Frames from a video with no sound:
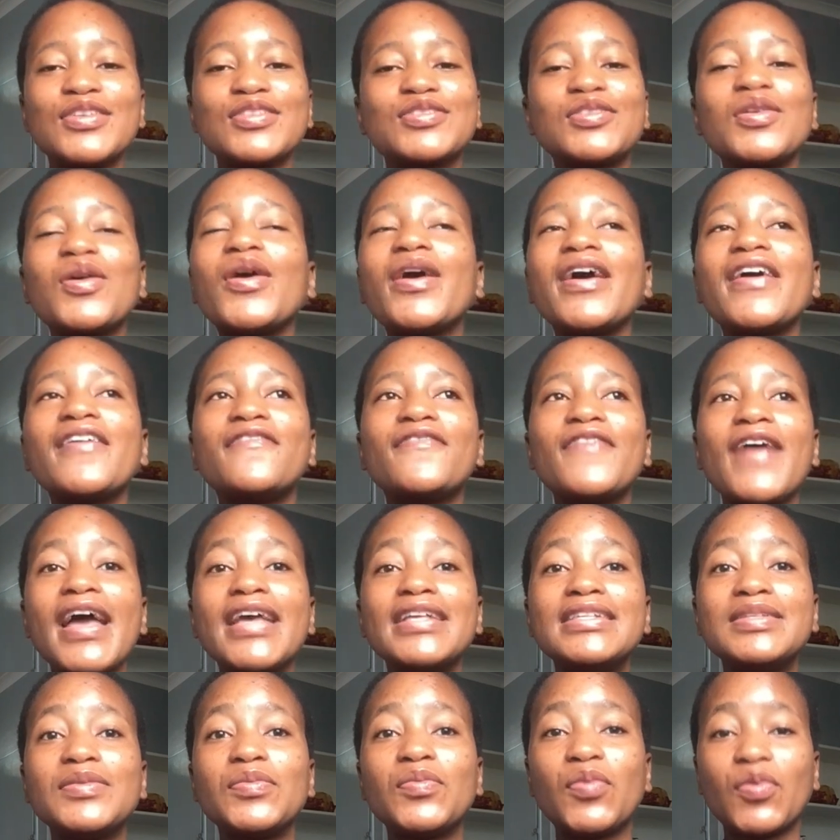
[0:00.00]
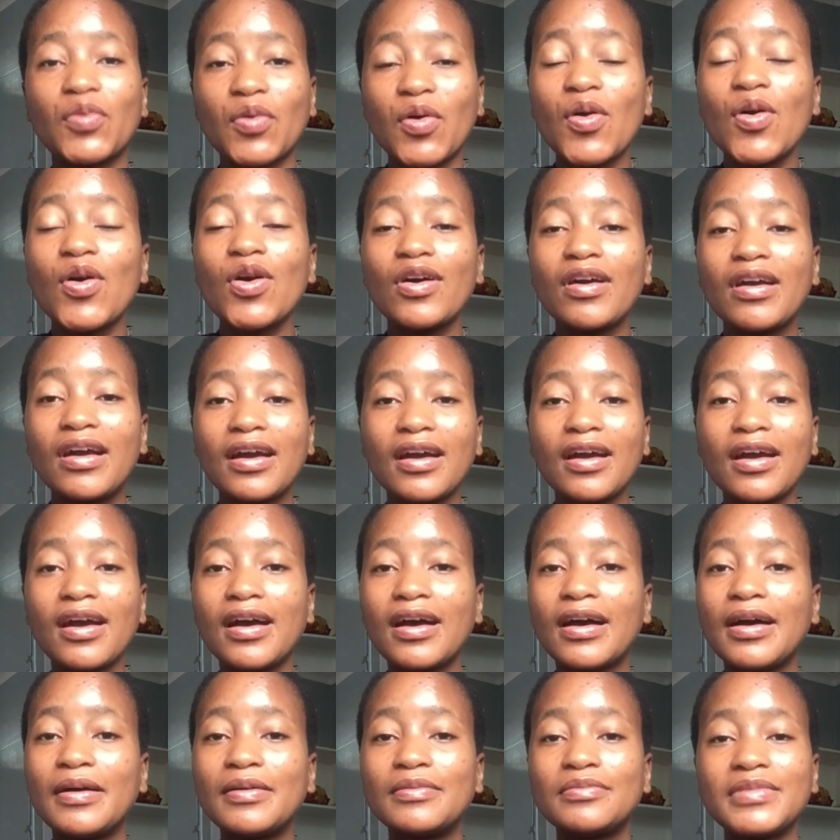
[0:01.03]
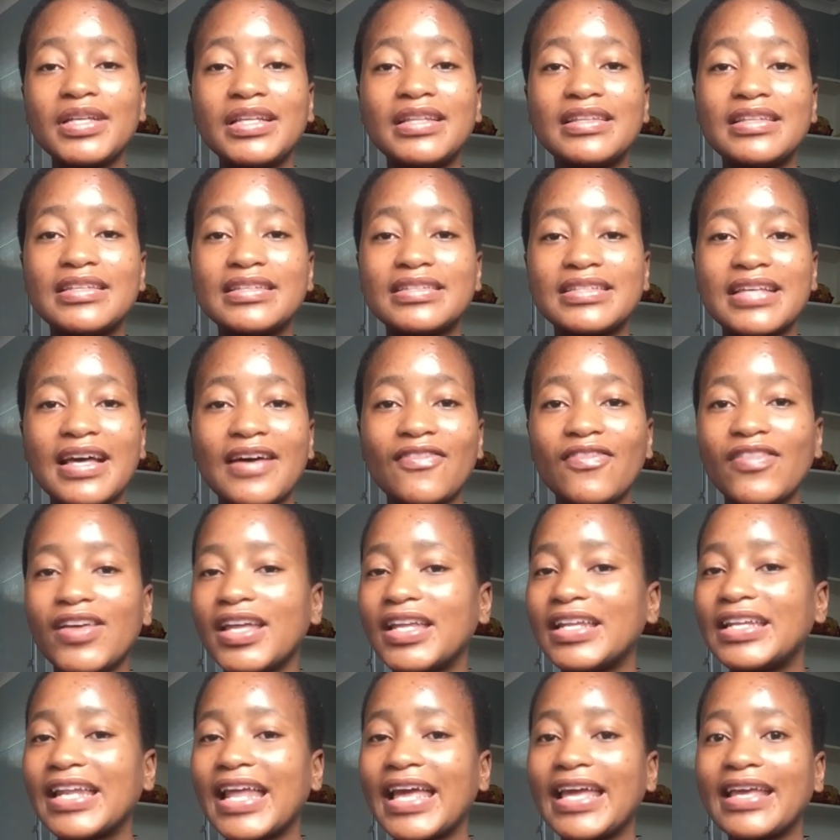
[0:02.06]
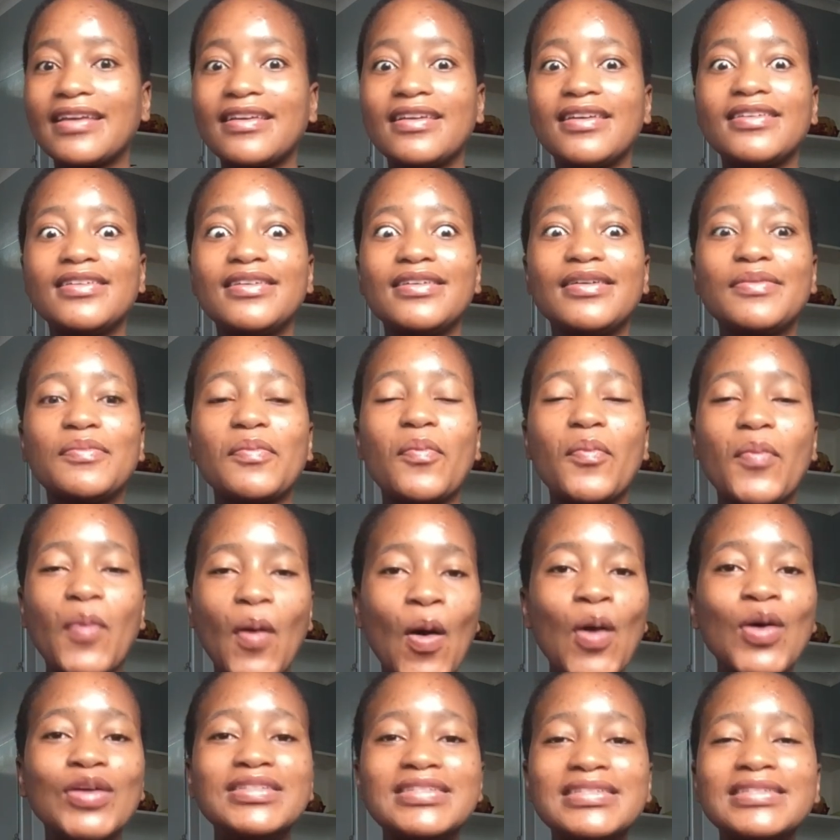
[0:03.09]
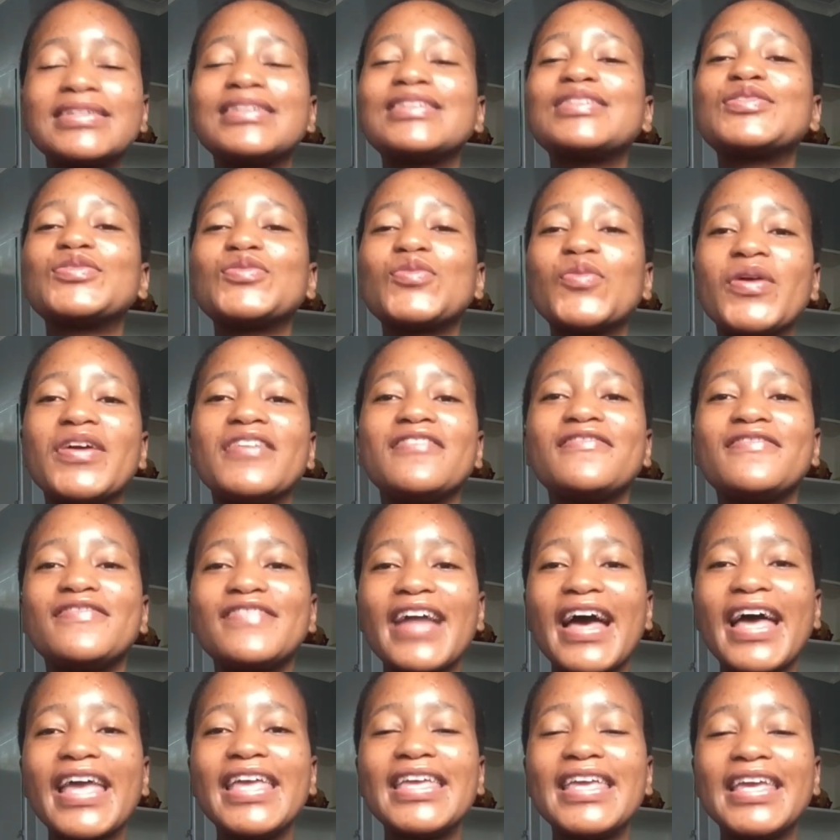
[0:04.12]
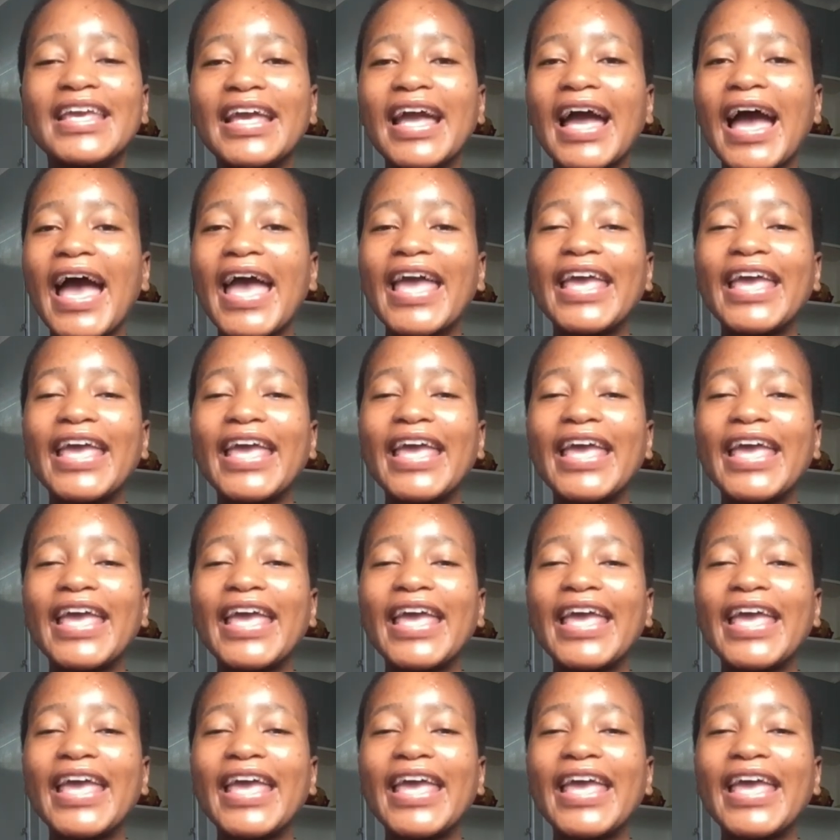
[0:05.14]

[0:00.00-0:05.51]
So a fight broke in the tavern, like bottles were flying.